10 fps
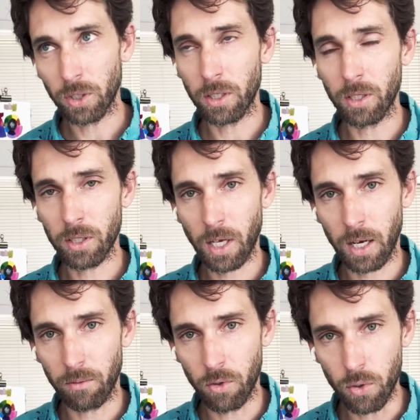in this
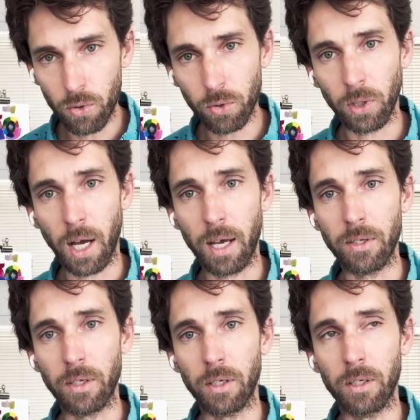kind of
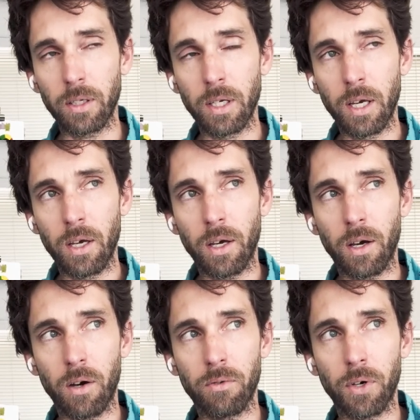neutralizing
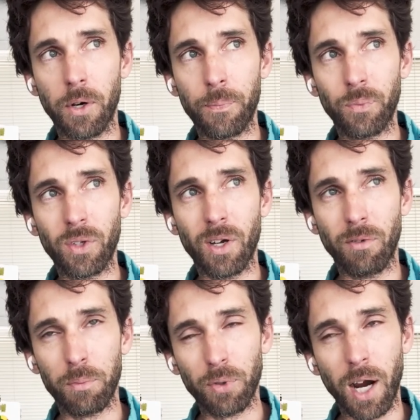of
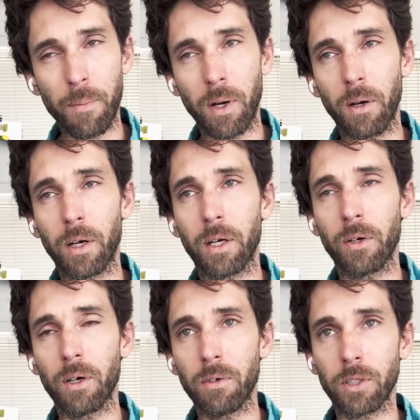a primary
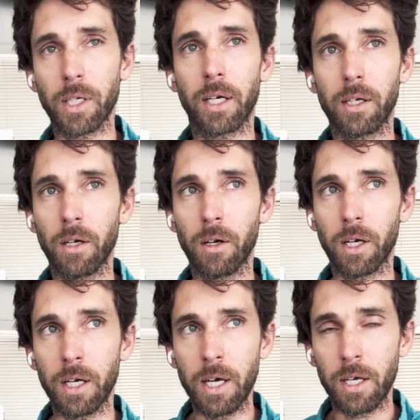or of a
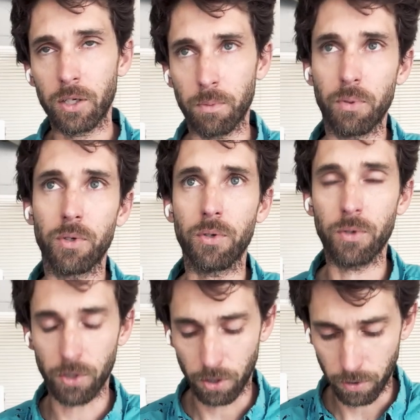secondary to
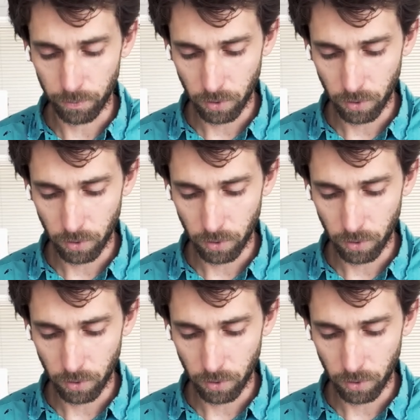produce a